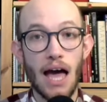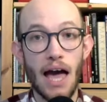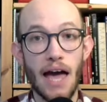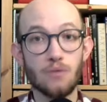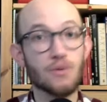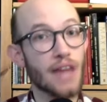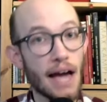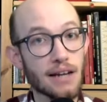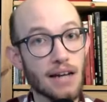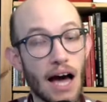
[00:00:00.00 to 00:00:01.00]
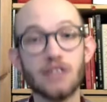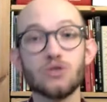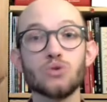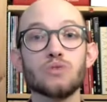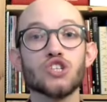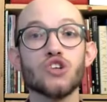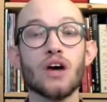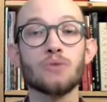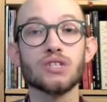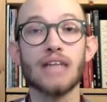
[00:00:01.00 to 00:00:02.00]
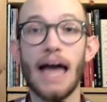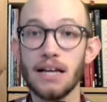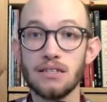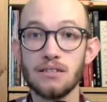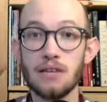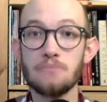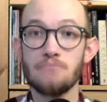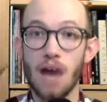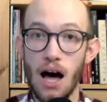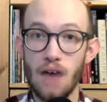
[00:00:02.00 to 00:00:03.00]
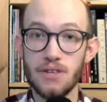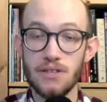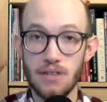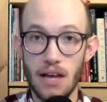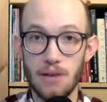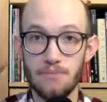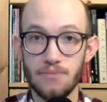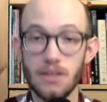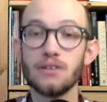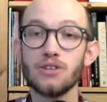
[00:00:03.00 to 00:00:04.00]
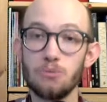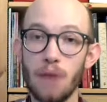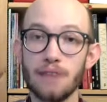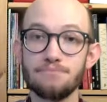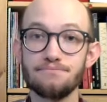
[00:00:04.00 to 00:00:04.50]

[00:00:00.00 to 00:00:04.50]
And with that, I do wish you a most excellent and marvelous day. Goodbye.